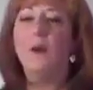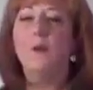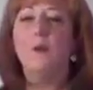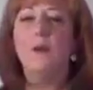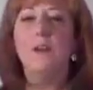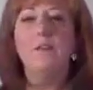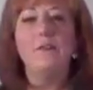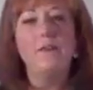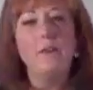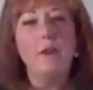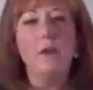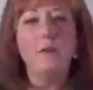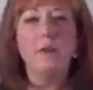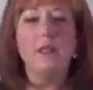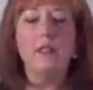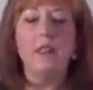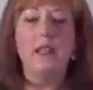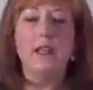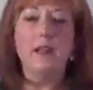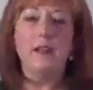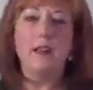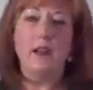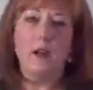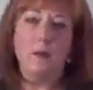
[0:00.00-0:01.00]
We
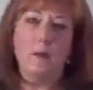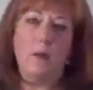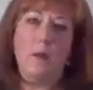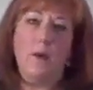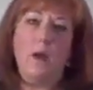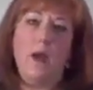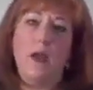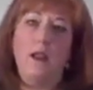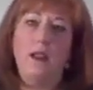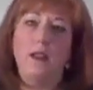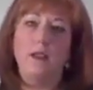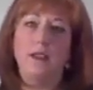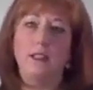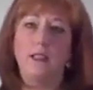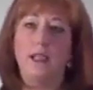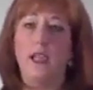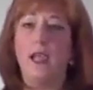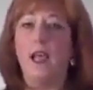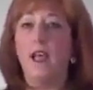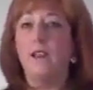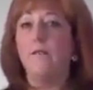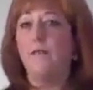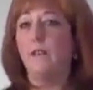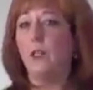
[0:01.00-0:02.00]
formulated our products to
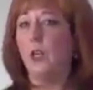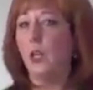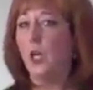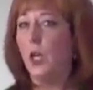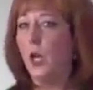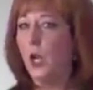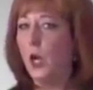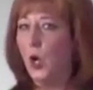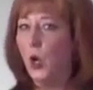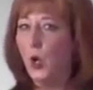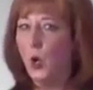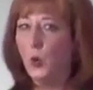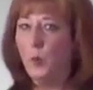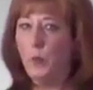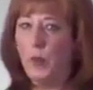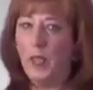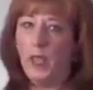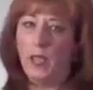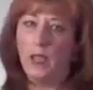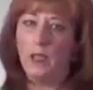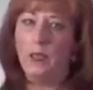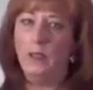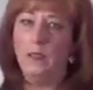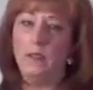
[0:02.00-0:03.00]
have no
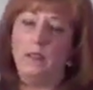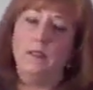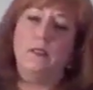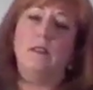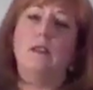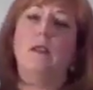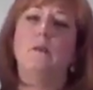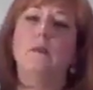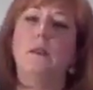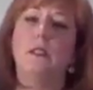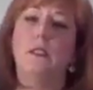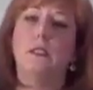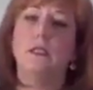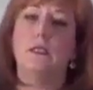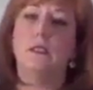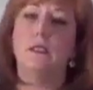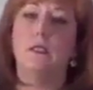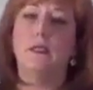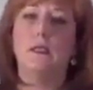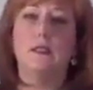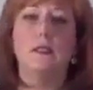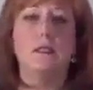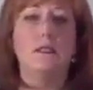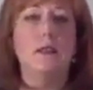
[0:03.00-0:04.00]
banned
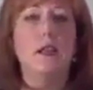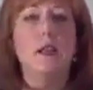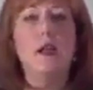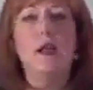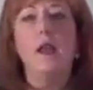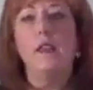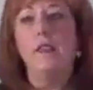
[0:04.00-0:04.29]
substances.